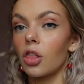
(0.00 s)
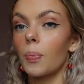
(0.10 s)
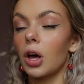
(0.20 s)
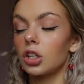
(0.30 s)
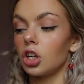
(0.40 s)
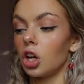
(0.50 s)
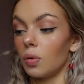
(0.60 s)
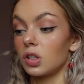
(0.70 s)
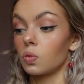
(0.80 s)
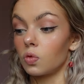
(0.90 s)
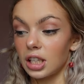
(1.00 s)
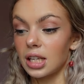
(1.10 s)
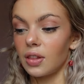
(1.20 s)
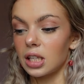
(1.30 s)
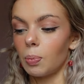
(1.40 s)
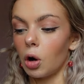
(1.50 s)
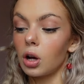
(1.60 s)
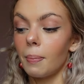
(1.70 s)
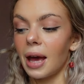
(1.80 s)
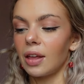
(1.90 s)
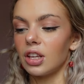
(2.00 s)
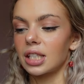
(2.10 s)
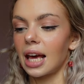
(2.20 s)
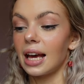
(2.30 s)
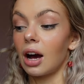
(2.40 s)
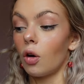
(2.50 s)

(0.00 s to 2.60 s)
that the person who has written this book and made this kick